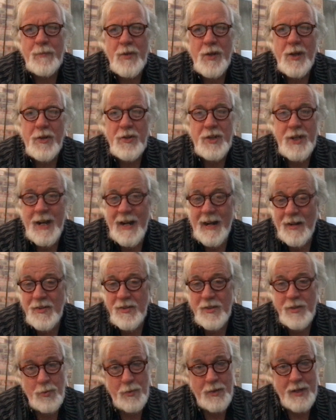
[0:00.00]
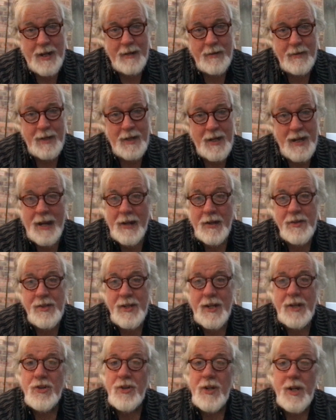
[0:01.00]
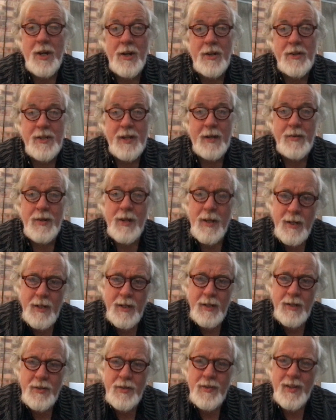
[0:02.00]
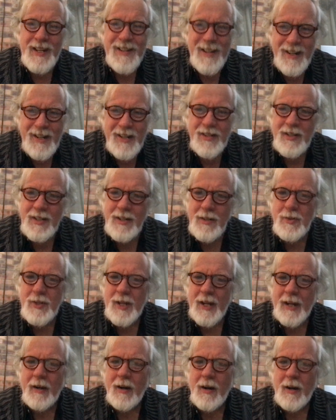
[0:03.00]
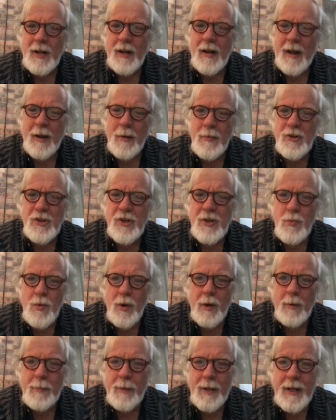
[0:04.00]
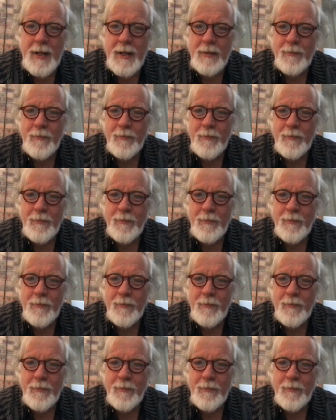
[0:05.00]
She asks, without any accusation in her tone, do they need to use that kind of language in rugby?